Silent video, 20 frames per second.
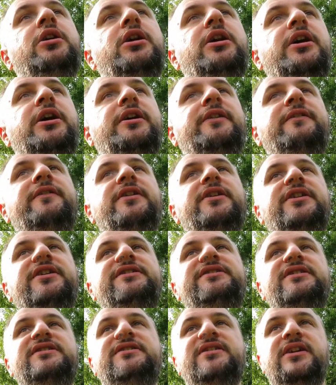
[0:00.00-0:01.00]
And he
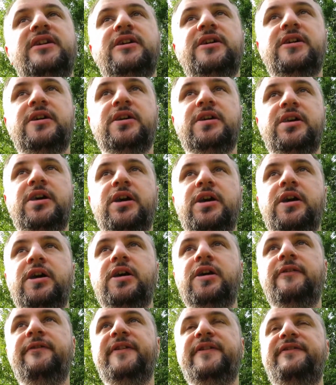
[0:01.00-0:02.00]
did the
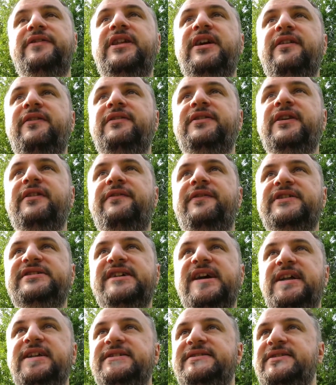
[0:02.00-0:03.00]

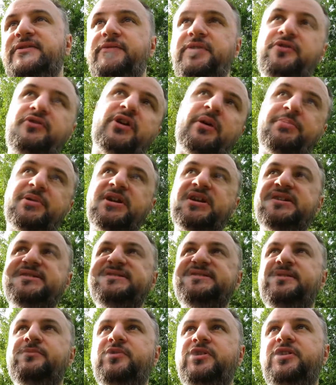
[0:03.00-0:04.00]
fatality. When you uppercut
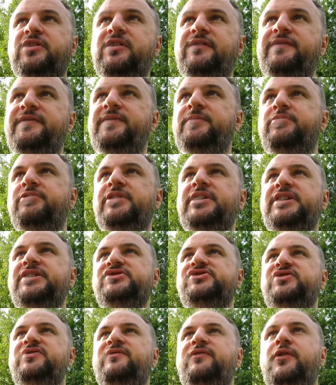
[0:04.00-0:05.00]
someone off the
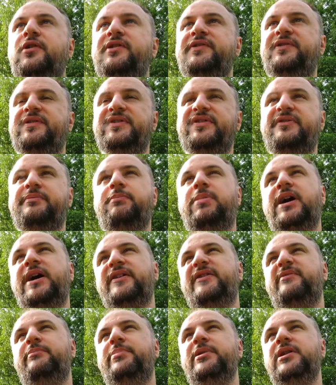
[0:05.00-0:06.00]
bridge, it falls in the
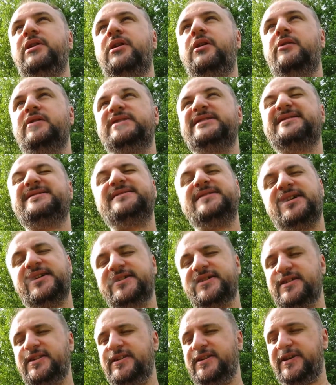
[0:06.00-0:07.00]
spikes below, and
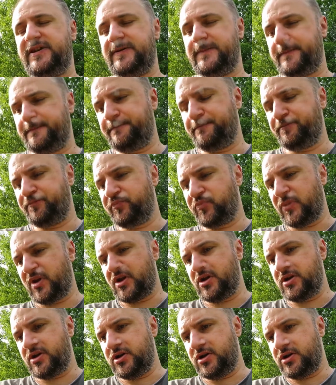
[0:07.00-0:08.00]
suddenly
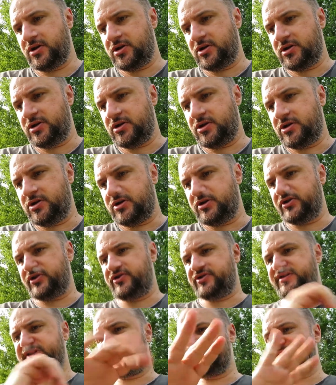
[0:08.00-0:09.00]

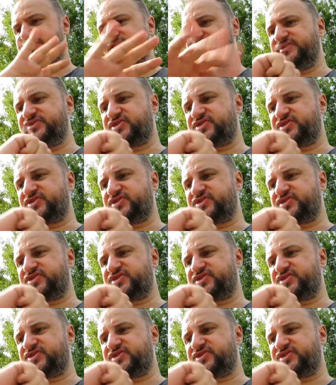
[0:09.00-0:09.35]
the